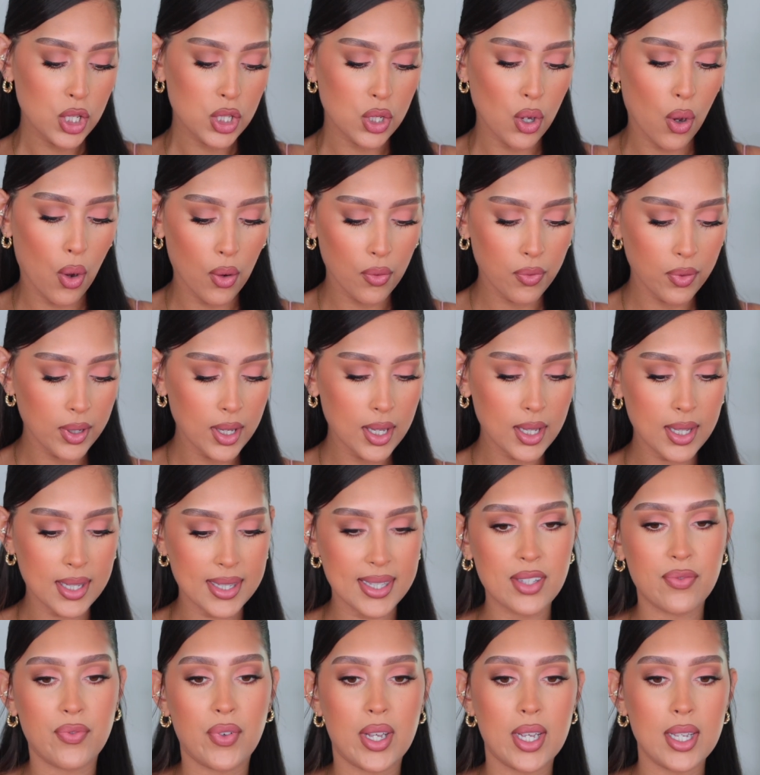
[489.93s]
so hopefully
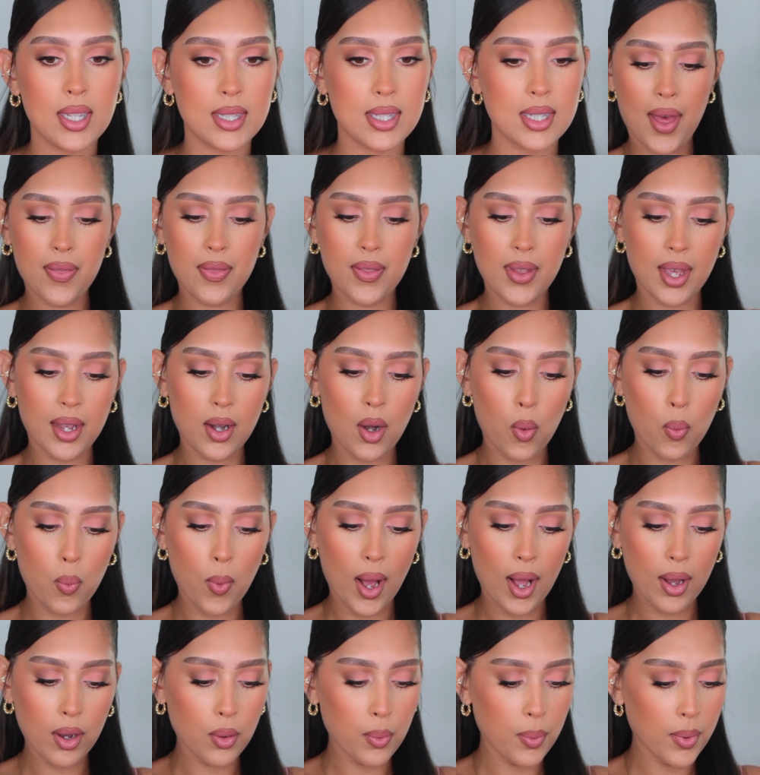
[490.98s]
this fits. And then
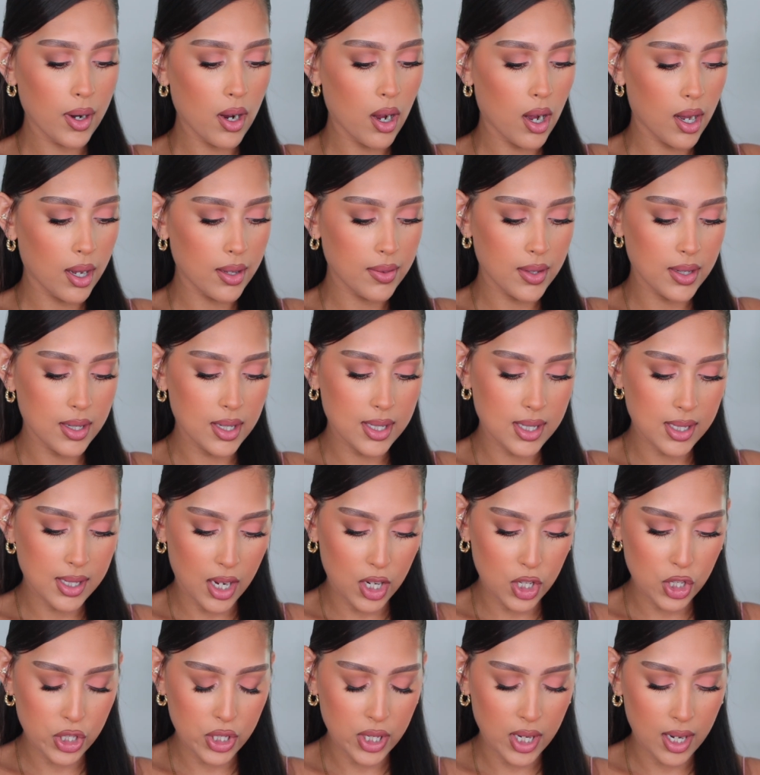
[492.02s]
while we're on the
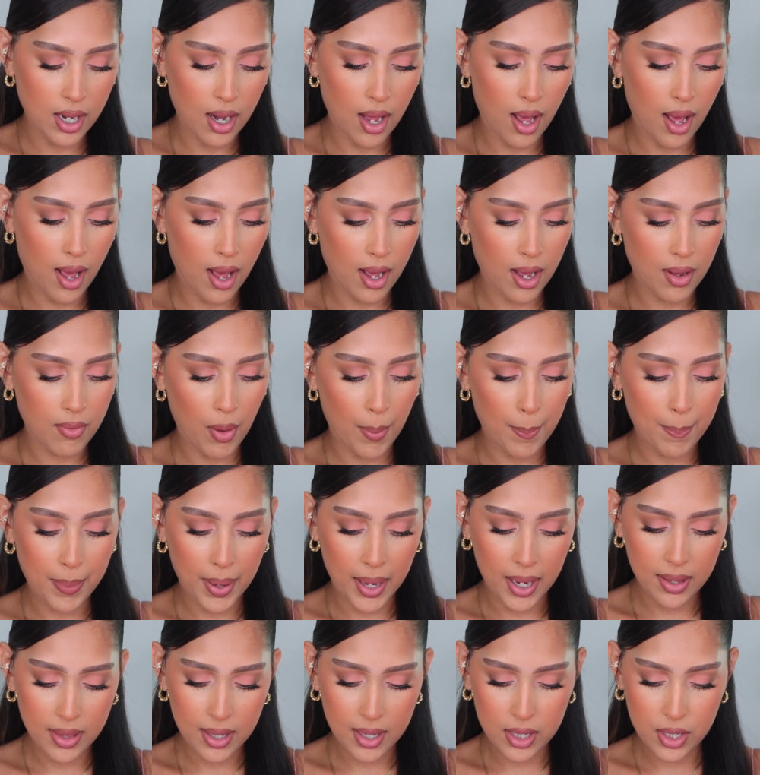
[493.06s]
discussion of
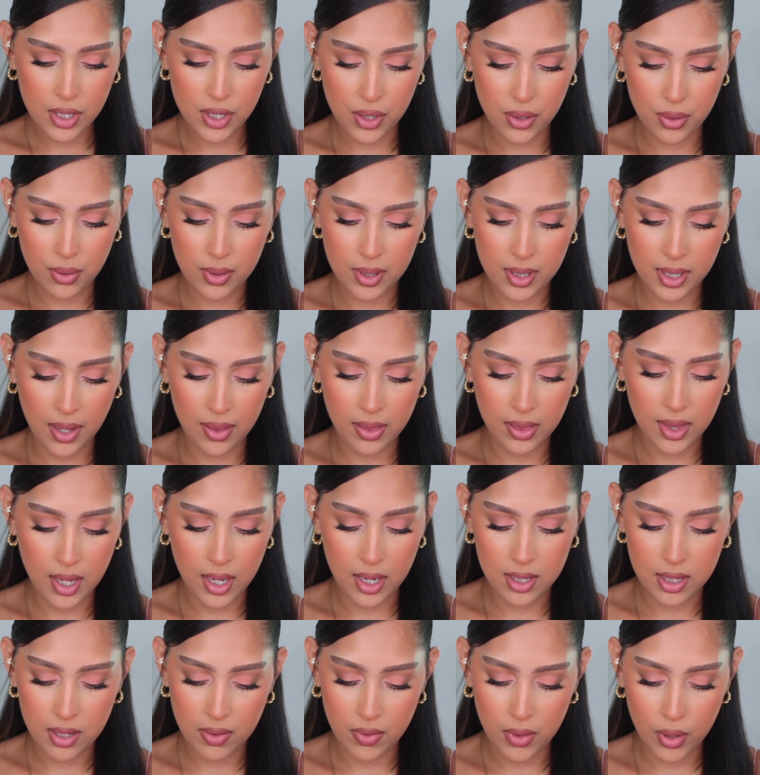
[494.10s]
bathing suits and
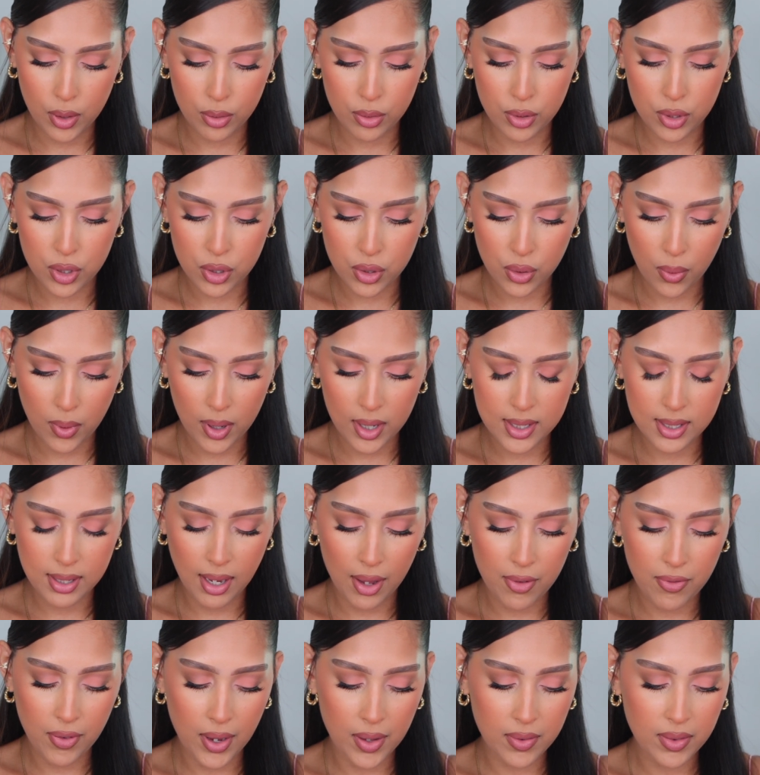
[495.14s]
things of those sorts,
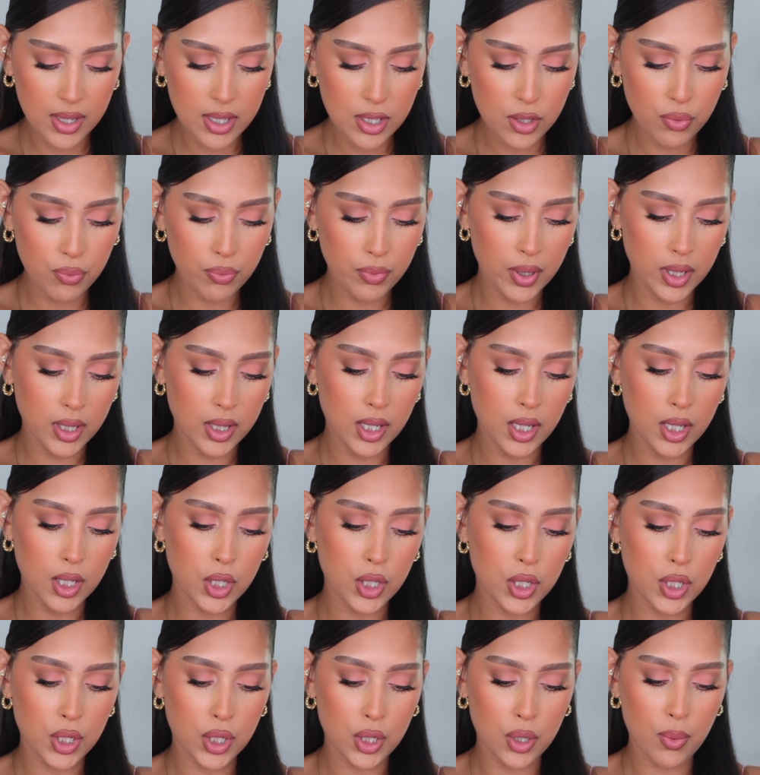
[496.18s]
I found this really
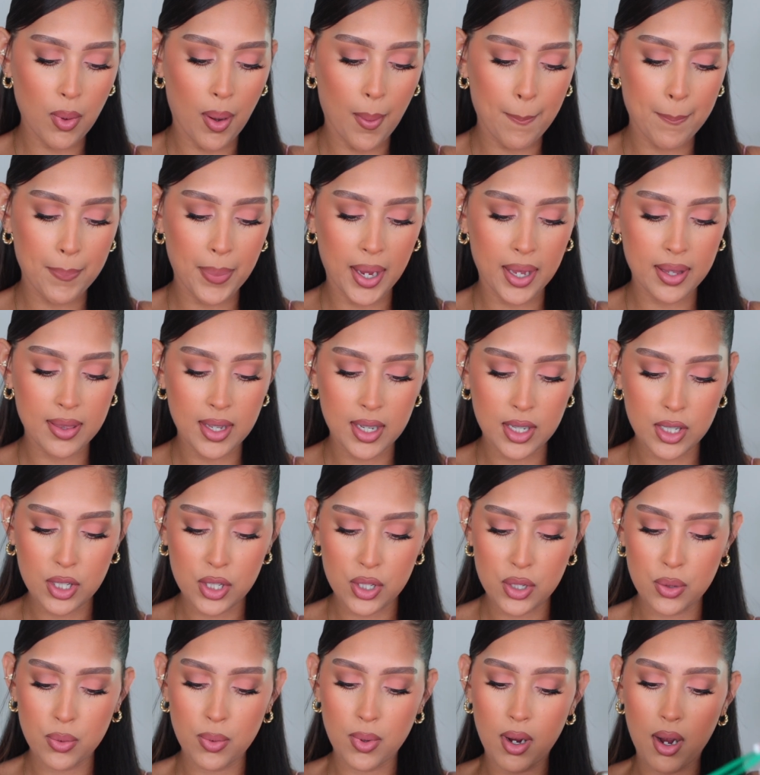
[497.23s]
cute bathing
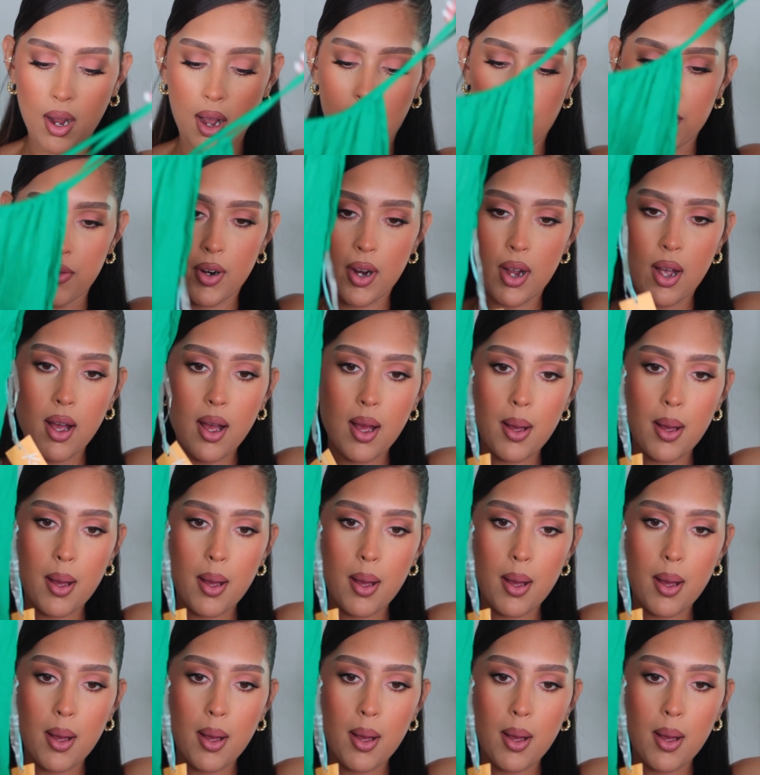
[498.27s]
suit cover